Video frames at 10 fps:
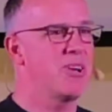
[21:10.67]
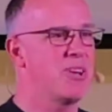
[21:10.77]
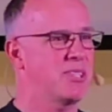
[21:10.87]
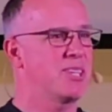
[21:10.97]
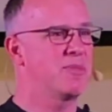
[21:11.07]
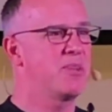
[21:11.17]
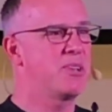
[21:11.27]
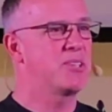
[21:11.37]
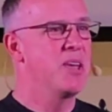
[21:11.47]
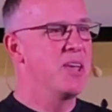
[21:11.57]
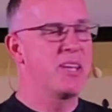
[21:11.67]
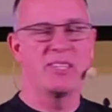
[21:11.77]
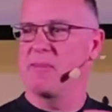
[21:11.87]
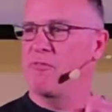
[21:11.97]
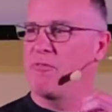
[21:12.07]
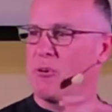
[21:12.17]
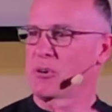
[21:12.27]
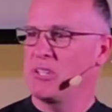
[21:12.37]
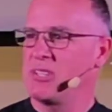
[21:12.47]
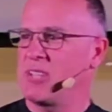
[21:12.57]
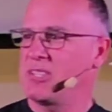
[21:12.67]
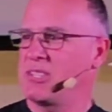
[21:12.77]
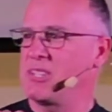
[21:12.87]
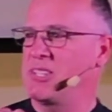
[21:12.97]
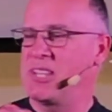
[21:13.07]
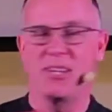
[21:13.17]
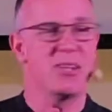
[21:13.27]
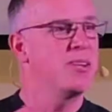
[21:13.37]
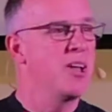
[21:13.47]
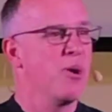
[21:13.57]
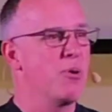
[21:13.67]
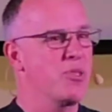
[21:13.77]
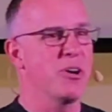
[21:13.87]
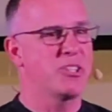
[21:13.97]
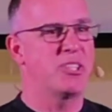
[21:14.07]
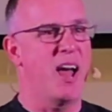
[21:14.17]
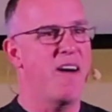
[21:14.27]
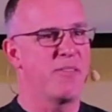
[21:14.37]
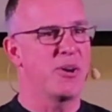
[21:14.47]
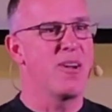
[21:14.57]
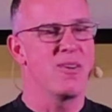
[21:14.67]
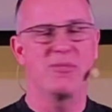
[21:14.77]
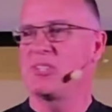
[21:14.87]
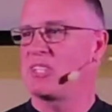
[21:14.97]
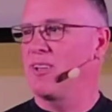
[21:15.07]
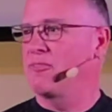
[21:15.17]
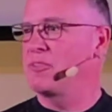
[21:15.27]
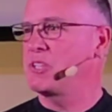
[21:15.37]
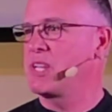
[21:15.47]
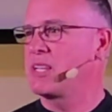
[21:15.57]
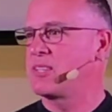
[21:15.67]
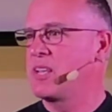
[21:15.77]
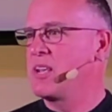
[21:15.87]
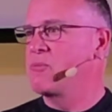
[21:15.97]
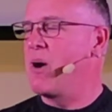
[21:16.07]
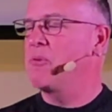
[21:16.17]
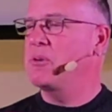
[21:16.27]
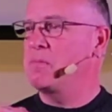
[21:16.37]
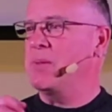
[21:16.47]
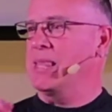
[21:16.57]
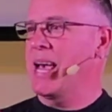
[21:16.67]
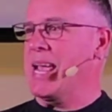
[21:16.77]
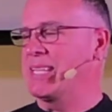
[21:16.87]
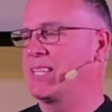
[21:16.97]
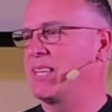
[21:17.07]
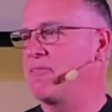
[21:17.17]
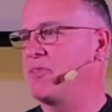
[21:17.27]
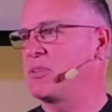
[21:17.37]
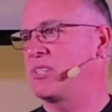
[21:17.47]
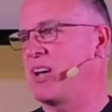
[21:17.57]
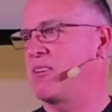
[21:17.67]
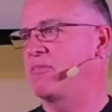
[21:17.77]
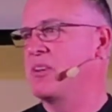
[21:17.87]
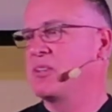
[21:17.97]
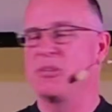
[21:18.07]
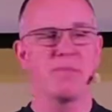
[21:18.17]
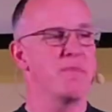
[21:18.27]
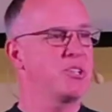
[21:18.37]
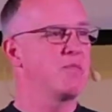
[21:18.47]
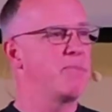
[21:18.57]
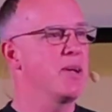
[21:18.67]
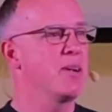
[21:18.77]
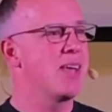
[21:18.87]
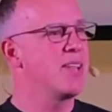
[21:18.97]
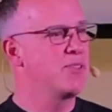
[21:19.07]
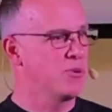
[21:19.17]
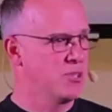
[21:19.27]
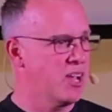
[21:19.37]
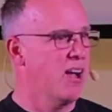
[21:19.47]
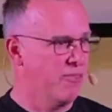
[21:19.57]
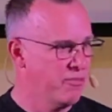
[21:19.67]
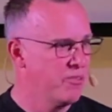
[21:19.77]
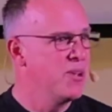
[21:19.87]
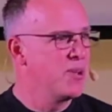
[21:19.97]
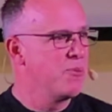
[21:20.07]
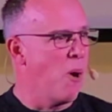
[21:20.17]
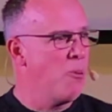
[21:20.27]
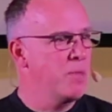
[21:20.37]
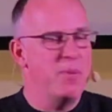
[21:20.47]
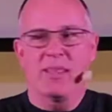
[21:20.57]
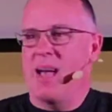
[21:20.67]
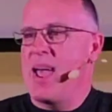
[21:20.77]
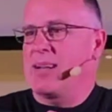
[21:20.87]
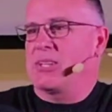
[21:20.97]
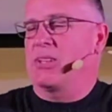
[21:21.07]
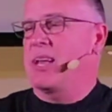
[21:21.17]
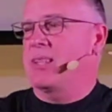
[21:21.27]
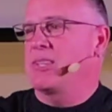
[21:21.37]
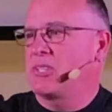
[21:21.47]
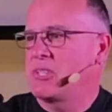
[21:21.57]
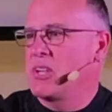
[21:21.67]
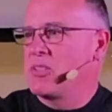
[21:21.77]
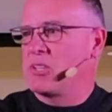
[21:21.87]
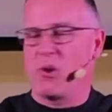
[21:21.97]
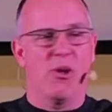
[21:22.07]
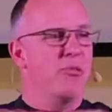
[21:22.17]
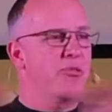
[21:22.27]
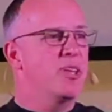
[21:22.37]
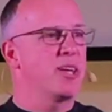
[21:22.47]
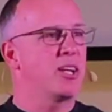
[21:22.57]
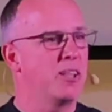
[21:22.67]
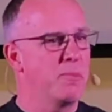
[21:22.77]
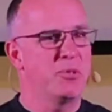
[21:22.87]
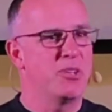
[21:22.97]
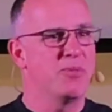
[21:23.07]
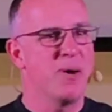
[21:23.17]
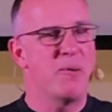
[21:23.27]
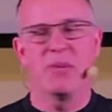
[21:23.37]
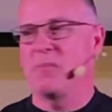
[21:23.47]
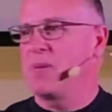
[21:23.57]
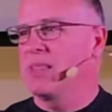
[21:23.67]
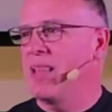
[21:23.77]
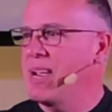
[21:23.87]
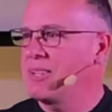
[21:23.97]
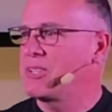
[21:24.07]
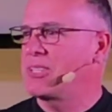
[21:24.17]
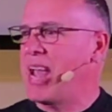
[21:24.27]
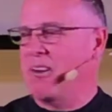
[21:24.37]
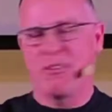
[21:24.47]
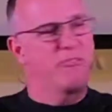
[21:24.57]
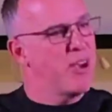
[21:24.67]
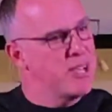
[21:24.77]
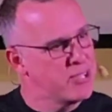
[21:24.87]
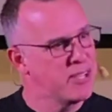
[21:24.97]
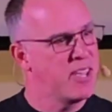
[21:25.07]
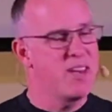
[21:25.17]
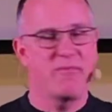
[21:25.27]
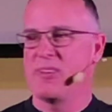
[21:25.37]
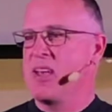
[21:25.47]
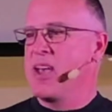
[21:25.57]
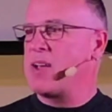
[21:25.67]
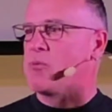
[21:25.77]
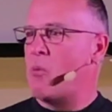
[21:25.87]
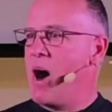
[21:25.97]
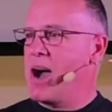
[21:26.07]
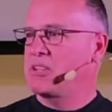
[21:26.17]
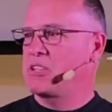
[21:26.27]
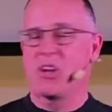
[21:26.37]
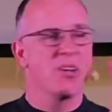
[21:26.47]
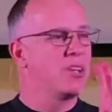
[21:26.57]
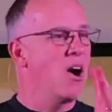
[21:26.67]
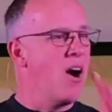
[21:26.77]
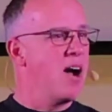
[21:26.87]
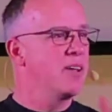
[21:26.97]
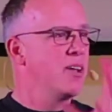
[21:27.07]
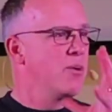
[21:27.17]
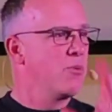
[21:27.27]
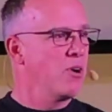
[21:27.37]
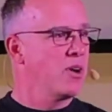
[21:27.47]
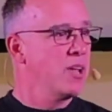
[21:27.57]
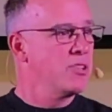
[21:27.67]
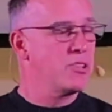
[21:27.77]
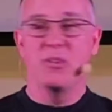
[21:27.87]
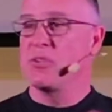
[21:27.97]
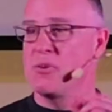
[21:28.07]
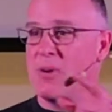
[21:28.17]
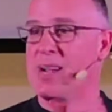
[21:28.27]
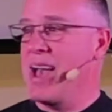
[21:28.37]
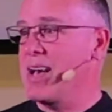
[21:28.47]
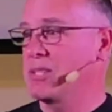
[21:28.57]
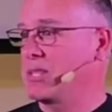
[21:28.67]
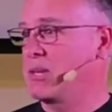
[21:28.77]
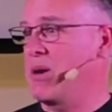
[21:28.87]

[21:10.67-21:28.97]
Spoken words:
us, because it forces us to deal with our stuff and our own selfishness. What would it be like to give yourself to a mission bigger than yourself? What would it be like to let this whole thing eclipse you? What would it be like to sacrifice and give and watch God work? So you want to ask the